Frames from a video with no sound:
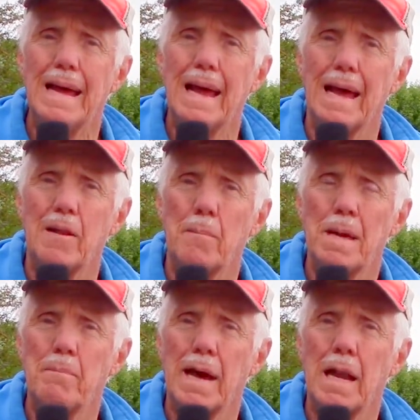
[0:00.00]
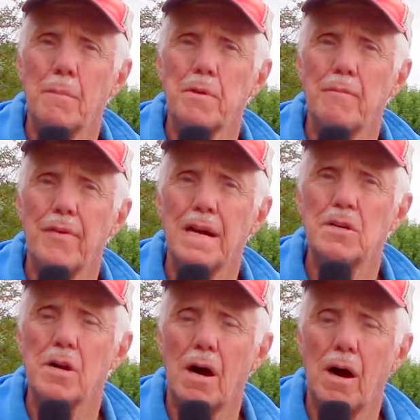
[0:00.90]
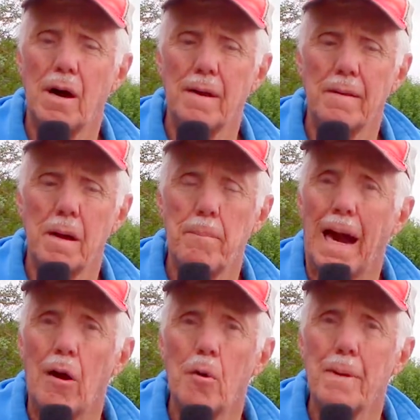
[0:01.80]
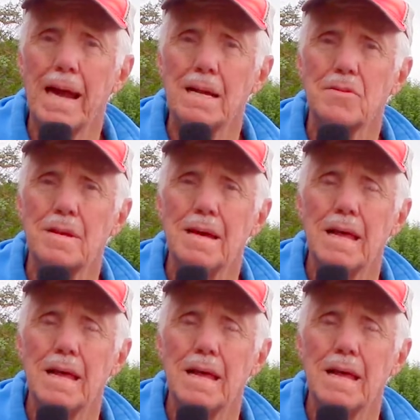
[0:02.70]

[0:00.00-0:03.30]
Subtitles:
and they've been picking up some fish on power baits,